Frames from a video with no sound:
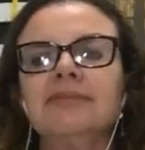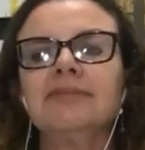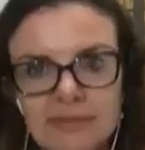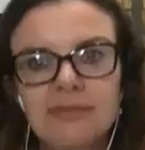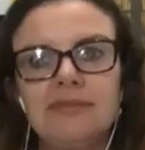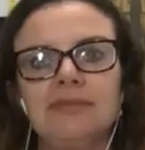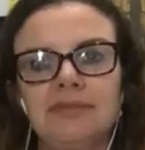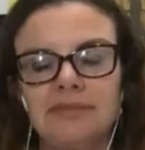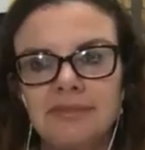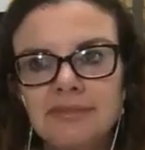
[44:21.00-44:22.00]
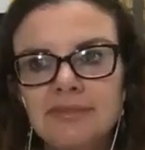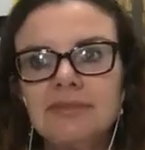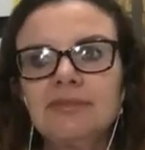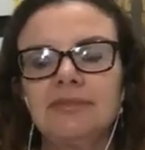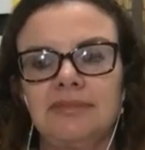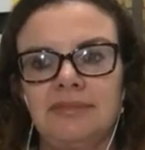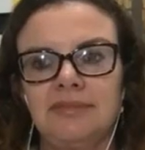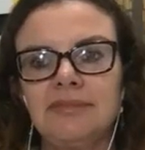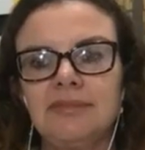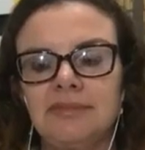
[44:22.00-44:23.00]

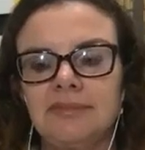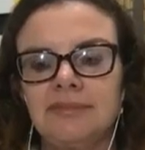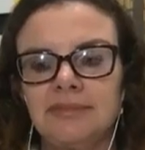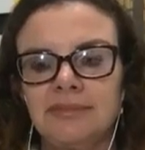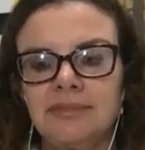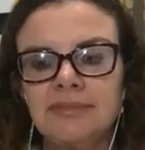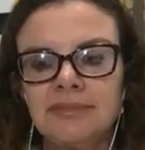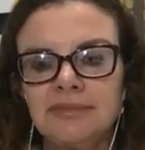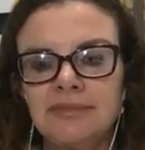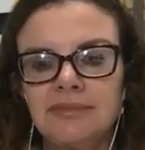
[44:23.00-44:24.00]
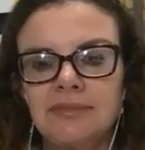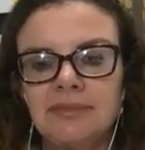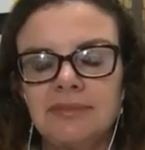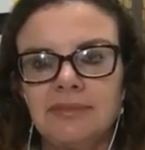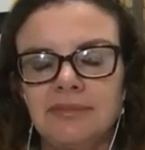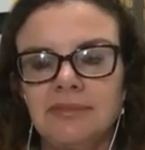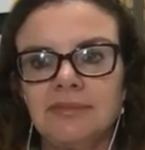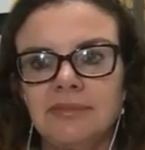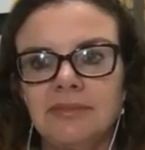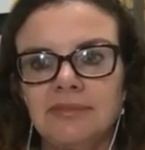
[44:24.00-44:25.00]

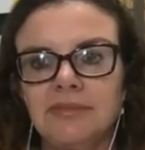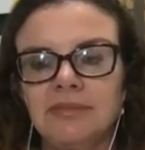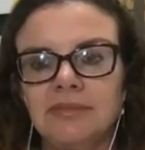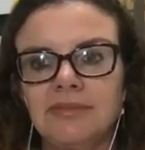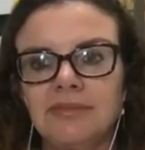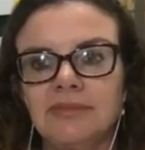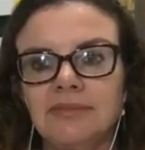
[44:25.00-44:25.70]
(not speaking)